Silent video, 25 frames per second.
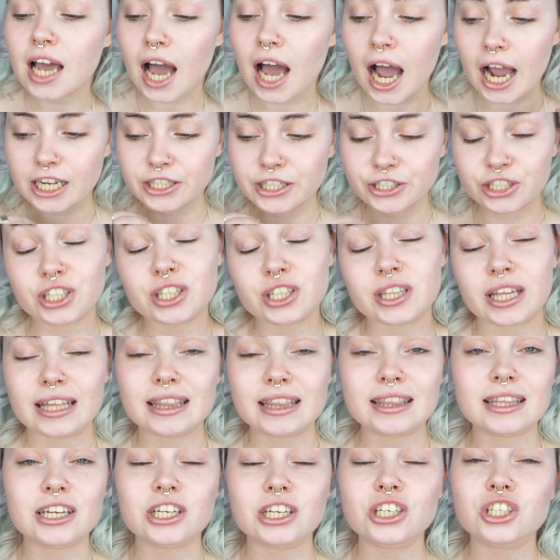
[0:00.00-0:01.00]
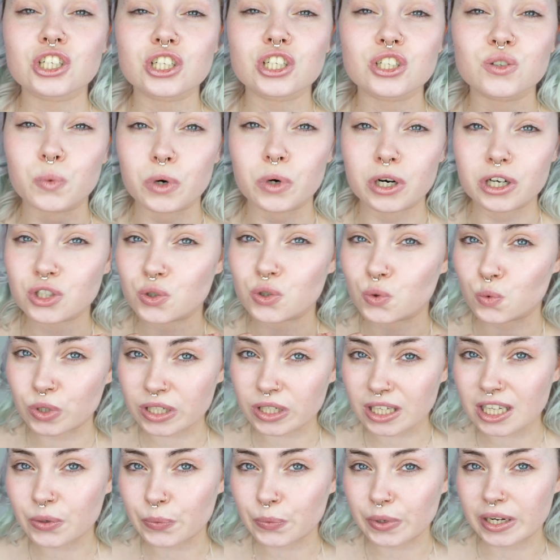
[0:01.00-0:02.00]
I just think that it just works
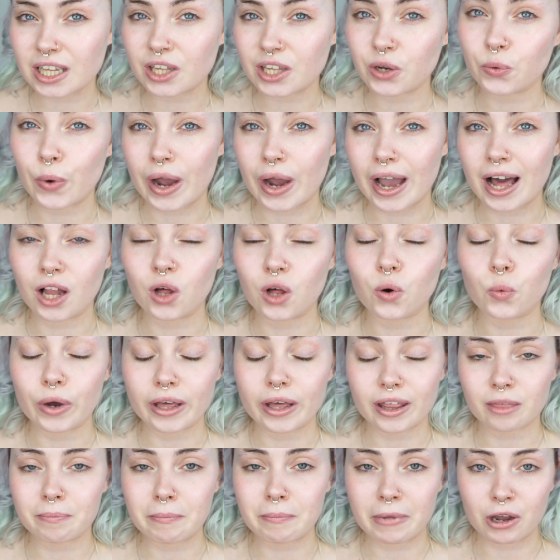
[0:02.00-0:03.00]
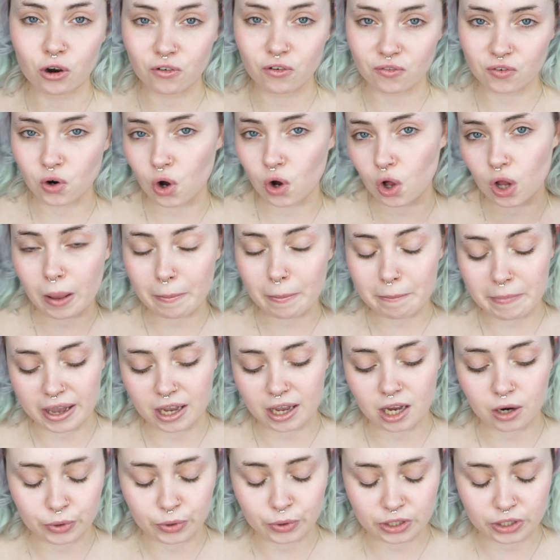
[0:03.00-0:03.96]
really, really well with my overall makeup